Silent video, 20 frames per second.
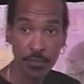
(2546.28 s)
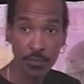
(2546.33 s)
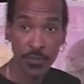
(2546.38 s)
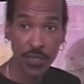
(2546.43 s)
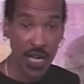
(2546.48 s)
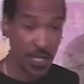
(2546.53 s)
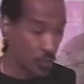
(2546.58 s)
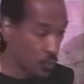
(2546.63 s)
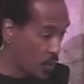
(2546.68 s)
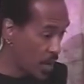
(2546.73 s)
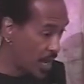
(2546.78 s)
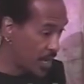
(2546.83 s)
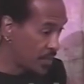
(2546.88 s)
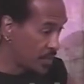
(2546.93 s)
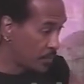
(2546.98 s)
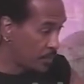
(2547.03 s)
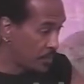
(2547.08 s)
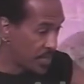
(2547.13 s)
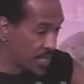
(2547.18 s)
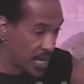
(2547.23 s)
That's why
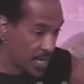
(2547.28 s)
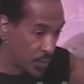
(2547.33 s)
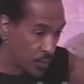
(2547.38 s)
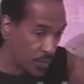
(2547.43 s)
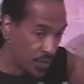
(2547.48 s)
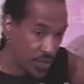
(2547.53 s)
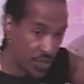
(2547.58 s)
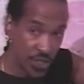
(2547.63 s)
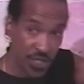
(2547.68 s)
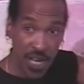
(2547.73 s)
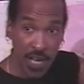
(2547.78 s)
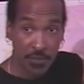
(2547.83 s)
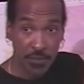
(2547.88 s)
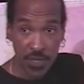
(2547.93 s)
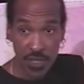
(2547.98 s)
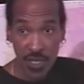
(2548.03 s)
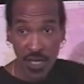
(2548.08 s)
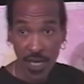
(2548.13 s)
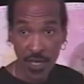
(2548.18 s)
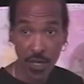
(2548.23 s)
the piano is shaped
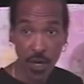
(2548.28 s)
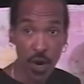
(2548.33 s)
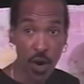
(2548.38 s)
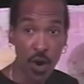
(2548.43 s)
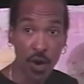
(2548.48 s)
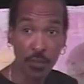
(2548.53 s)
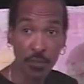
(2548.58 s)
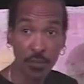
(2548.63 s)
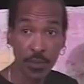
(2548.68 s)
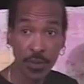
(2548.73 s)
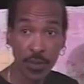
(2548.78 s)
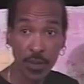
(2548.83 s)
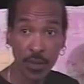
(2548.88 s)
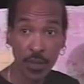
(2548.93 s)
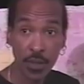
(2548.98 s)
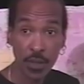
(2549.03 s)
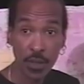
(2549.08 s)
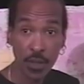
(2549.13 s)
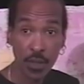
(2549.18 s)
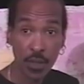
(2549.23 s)
just like a harp.
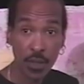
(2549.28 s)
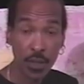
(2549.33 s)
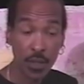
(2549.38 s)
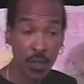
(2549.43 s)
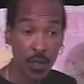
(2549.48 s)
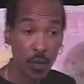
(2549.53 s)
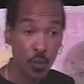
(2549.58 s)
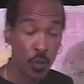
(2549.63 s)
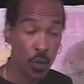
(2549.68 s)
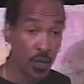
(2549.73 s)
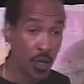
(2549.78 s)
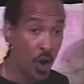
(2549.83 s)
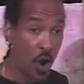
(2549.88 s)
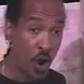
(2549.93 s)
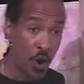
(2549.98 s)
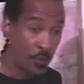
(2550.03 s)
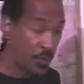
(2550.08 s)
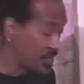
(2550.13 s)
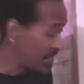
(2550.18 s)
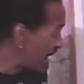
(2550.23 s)
Well, the
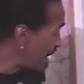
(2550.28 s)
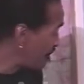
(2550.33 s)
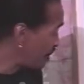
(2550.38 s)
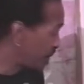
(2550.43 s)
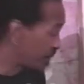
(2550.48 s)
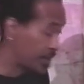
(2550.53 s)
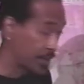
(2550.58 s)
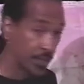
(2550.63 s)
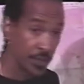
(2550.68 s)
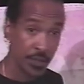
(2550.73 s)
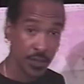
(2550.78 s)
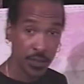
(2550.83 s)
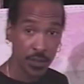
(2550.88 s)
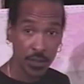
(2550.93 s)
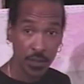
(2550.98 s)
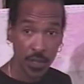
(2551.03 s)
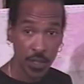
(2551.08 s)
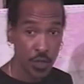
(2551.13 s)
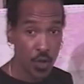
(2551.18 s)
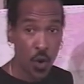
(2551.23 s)
harp is African.
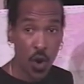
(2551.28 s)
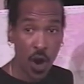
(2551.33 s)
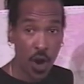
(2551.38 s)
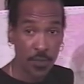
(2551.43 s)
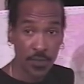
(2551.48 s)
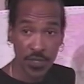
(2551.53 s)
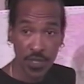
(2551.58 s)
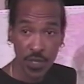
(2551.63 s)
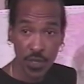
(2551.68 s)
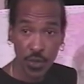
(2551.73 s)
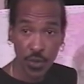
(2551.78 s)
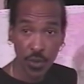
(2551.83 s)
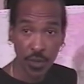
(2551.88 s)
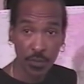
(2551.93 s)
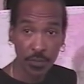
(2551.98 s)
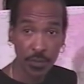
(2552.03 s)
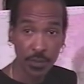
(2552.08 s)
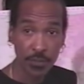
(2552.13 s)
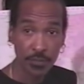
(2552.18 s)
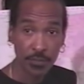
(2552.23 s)
There are no harps in
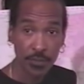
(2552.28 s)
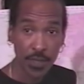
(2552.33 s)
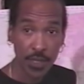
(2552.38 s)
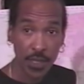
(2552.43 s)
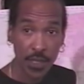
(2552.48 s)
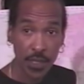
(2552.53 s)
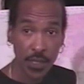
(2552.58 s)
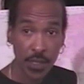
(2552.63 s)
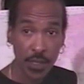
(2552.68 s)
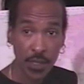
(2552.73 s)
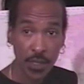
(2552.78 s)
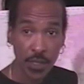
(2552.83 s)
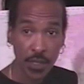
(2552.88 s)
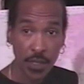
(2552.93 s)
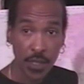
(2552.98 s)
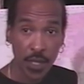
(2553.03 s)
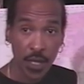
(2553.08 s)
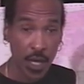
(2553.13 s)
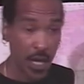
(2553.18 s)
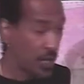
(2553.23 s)
Europe.
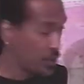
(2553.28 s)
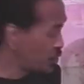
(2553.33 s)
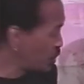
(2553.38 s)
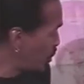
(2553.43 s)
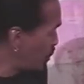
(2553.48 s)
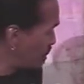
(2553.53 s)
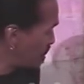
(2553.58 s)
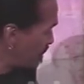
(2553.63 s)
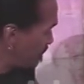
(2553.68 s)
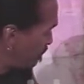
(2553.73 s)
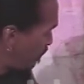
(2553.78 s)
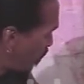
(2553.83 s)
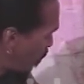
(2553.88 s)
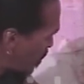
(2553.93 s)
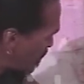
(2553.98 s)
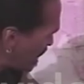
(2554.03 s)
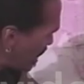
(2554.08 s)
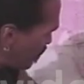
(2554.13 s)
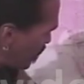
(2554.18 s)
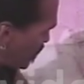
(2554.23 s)
And so it's
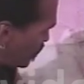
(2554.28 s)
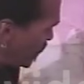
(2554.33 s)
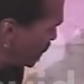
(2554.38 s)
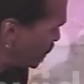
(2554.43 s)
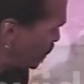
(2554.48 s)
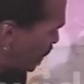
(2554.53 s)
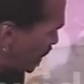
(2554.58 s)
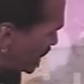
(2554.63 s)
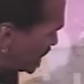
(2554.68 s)
important that when we look